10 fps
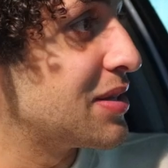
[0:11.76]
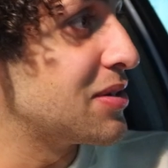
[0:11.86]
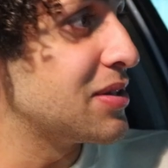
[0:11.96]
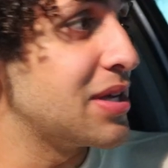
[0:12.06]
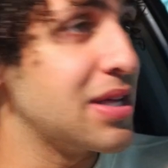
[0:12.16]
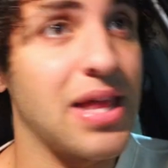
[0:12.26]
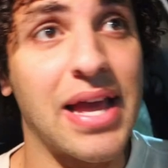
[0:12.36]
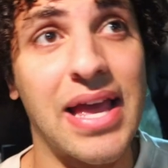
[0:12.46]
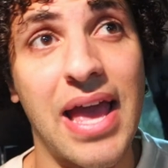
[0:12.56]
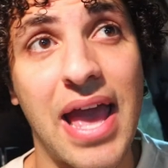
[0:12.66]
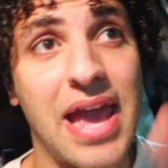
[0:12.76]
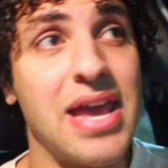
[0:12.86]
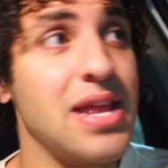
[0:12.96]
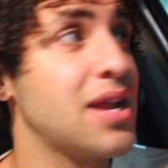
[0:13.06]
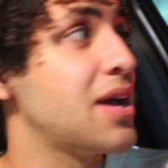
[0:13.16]
Literally, like,
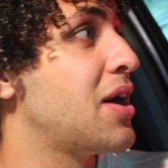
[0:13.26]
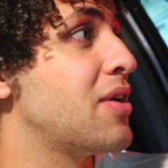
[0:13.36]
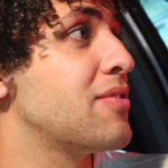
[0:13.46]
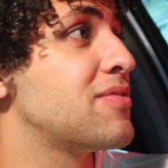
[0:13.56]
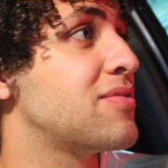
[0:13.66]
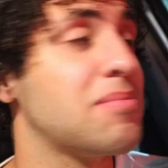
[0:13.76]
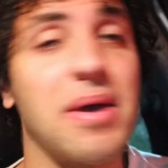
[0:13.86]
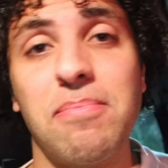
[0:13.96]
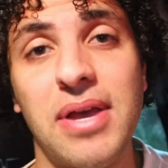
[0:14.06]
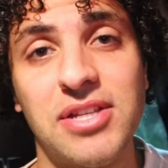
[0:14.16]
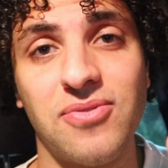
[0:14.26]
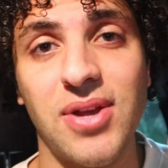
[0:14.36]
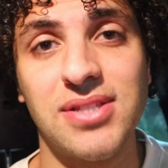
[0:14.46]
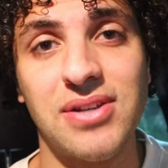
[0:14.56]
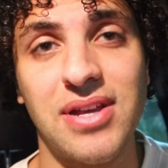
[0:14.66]
8 of my best
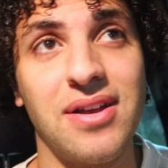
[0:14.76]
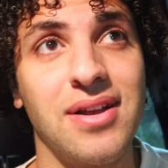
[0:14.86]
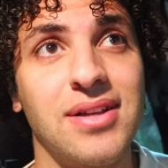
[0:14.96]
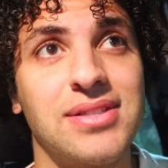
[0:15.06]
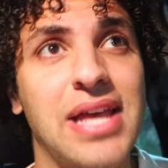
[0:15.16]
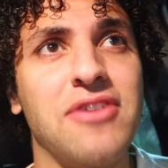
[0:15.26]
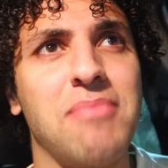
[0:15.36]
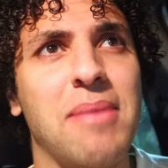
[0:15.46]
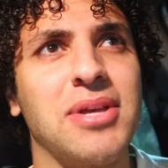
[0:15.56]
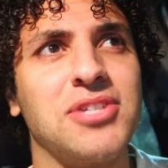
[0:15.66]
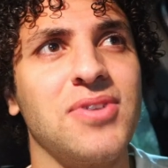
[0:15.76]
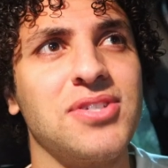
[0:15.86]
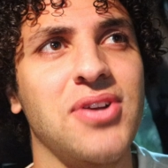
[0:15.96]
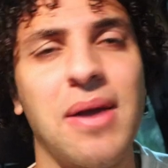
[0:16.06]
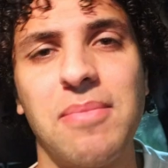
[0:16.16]
friends are here. 10 of my best
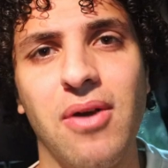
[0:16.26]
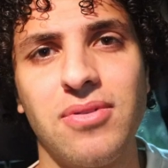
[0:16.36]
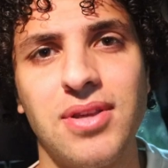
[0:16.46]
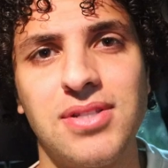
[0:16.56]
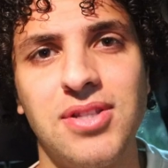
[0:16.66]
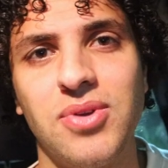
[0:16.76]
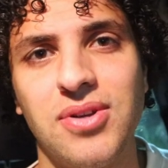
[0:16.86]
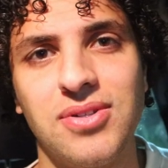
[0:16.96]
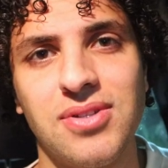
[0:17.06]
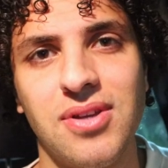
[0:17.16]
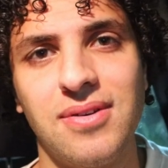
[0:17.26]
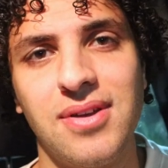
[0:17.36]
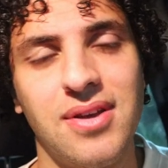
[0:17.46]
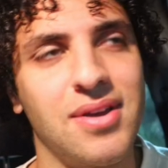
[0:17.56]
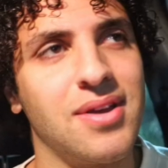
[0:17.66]
friends are coming out with us New Year's, so
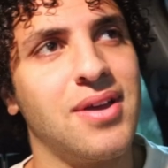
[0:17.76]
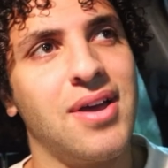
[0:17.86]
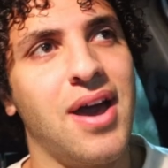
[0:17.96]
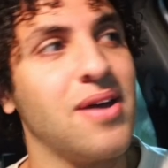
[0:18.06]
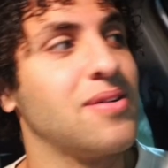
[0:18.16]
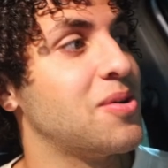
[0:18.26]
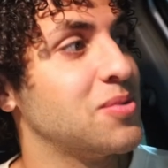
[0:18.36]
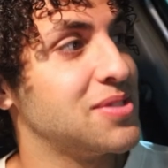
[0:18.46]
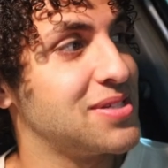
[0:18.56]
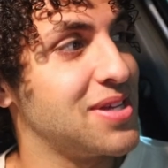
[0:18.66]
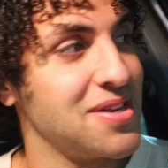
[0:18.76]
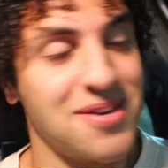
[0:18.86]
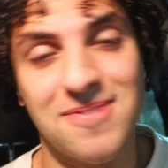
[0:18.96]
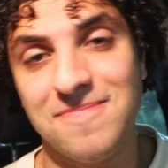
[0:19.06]
I don't know what to say to y'all.